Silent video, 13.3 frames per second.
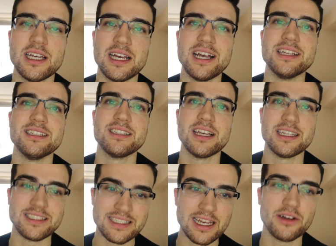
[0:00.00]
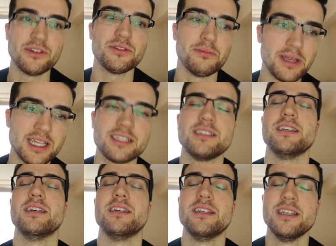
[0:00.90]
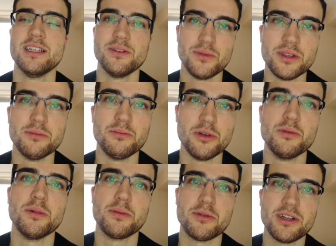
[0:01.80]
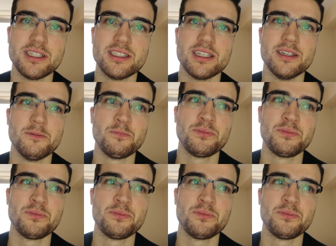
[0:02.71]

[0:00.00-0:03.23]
as a sound mixer with a boom operator